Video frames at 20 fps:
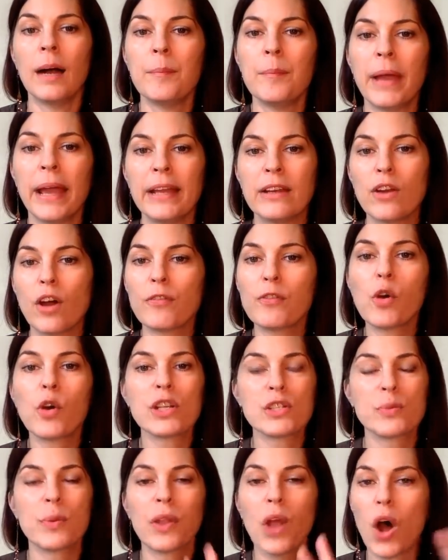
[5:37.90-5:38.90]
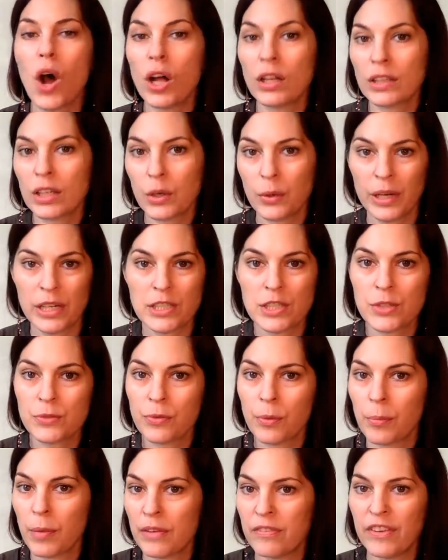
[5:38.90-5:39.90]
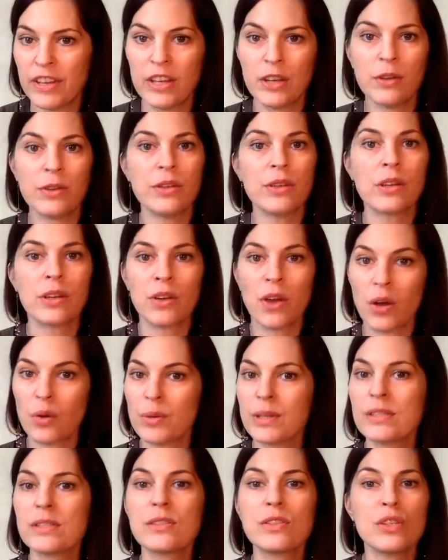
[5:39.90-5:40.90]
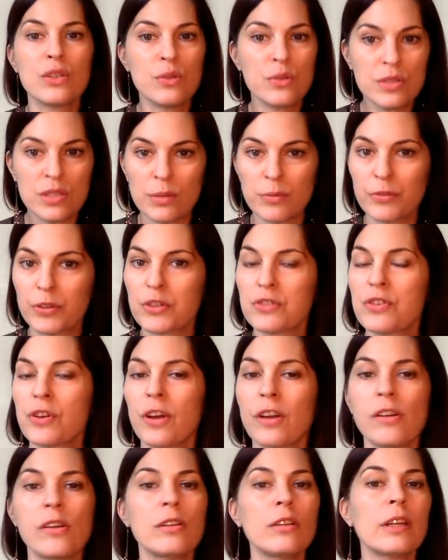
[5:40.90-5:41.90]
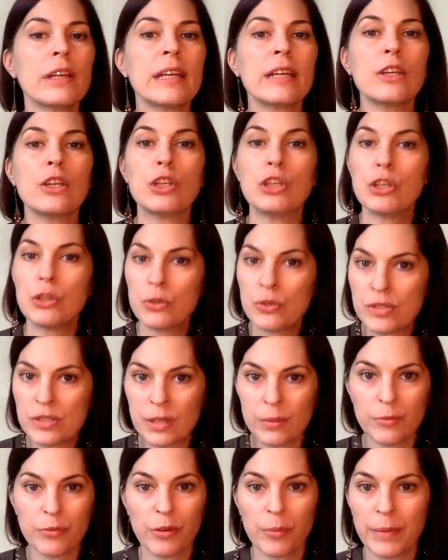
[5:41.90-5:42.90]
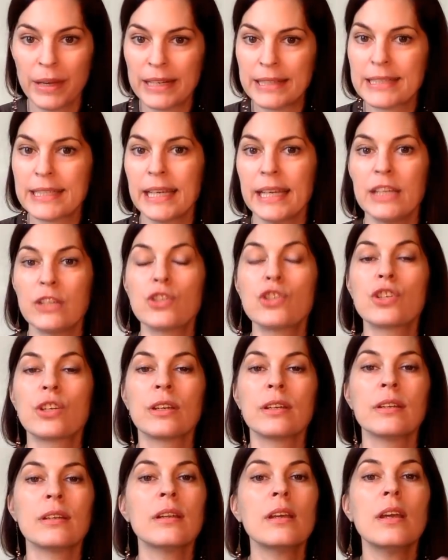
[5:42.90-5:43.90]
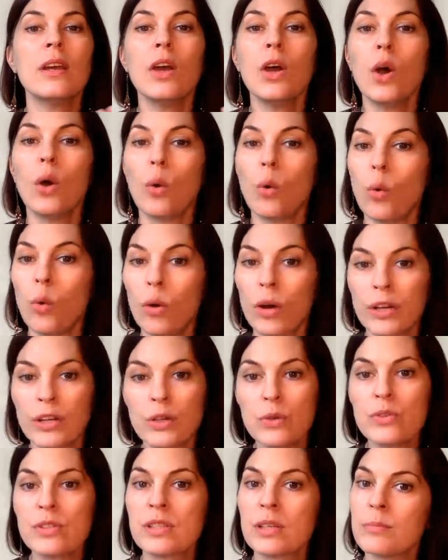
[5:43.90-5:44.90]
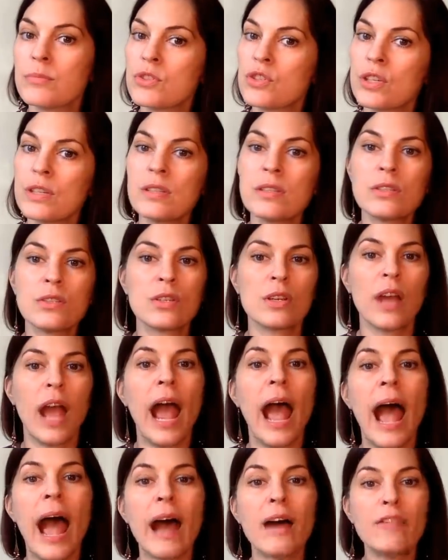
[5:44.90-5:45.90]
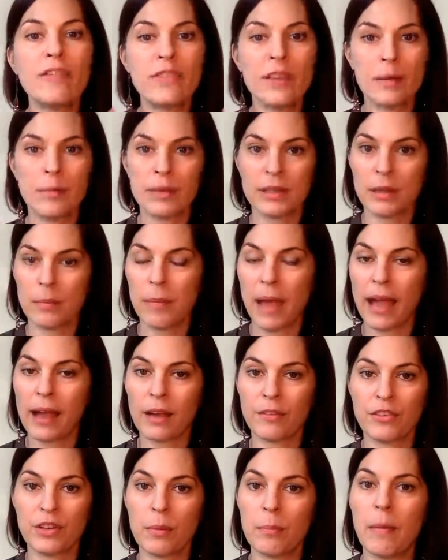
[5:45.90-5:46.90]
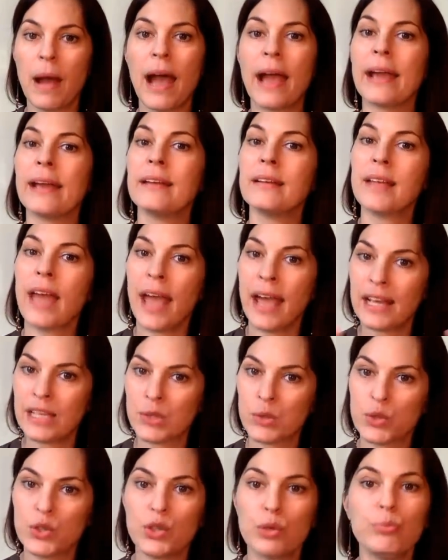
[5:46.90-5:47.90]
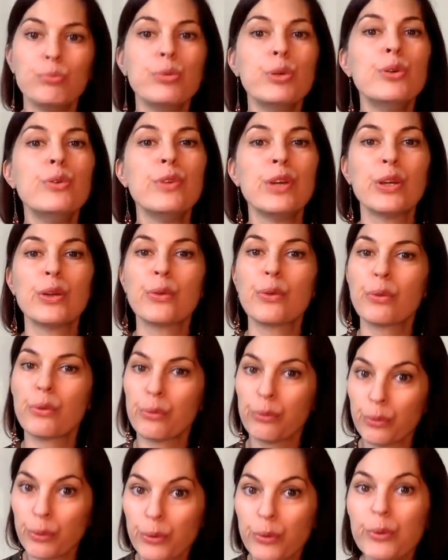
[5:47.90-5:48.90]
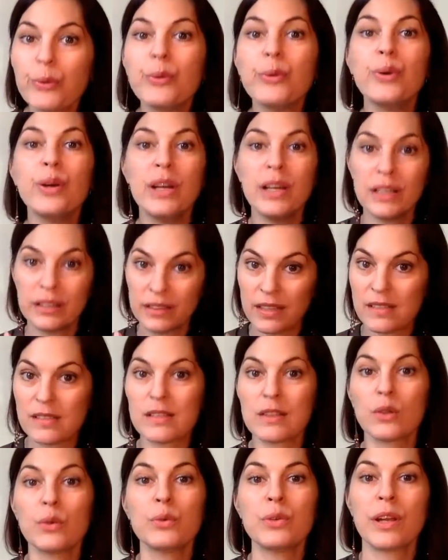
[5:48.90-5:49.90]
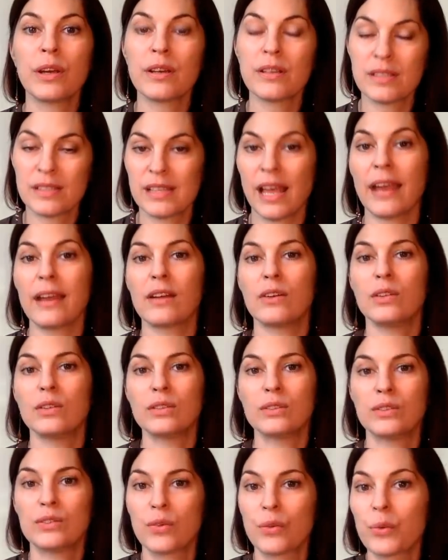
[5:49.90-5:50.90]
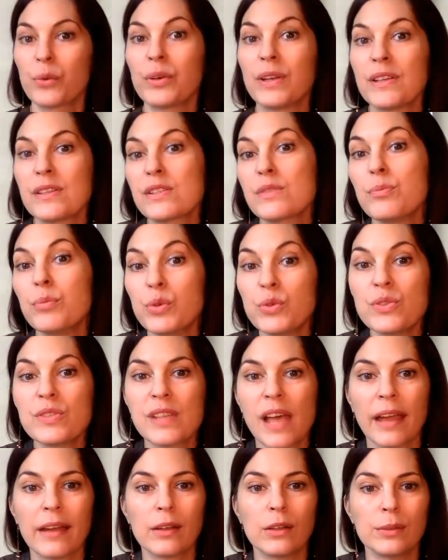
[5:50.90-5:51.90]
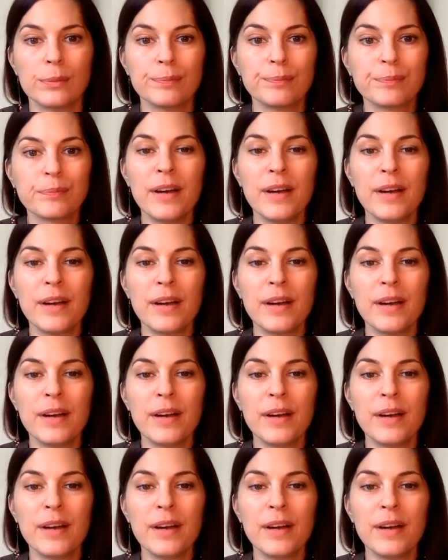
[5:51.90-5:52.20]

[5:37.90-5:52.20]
And of course, with all the questions from my video, you can always use them for journaling, use them for meditation, or use them just to have them in the back of your mind as you're moving through this lunar cycle, through this moon cycle.